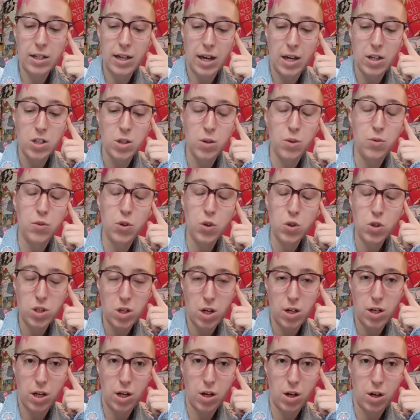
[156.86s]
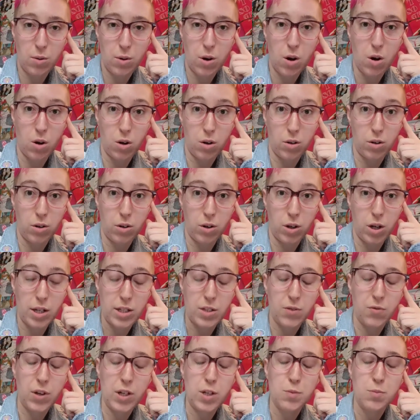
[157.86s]
So if you're starting out on as
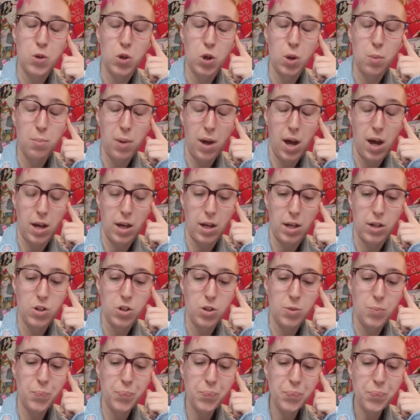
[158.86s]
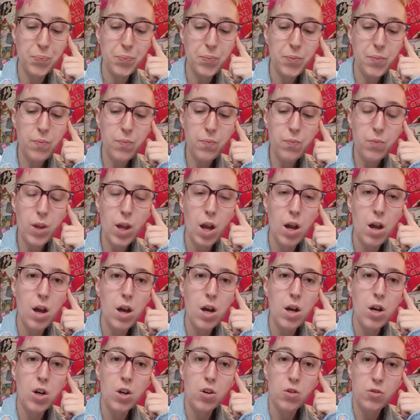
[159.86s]
a Facebook page,
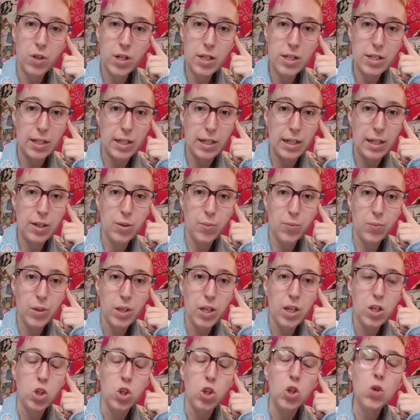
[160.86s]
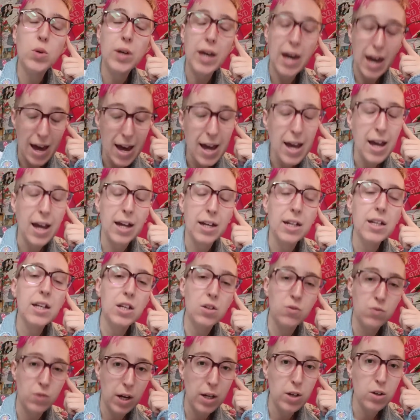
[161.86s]
firstly, you can
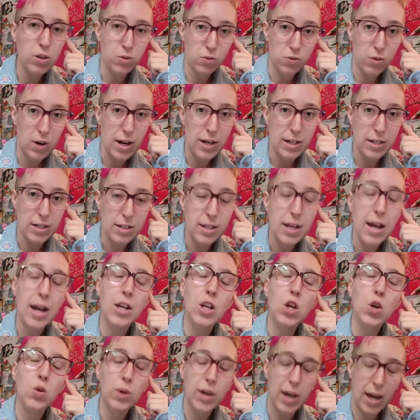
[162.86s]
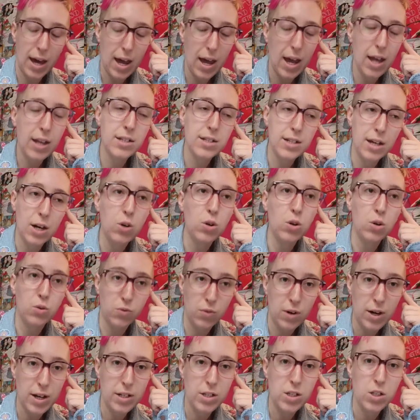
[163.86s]
invite your friends and you can tell your
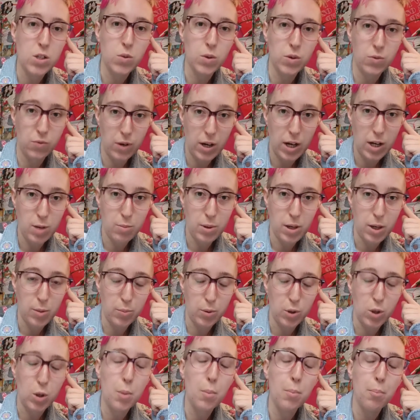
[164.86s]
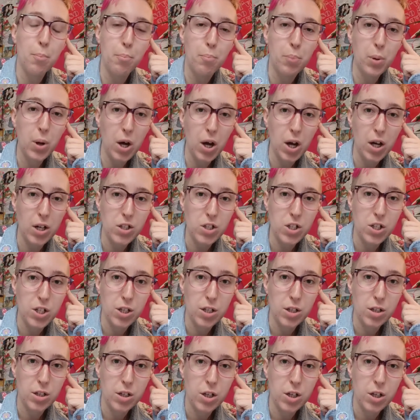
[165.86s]
friends to invite people, but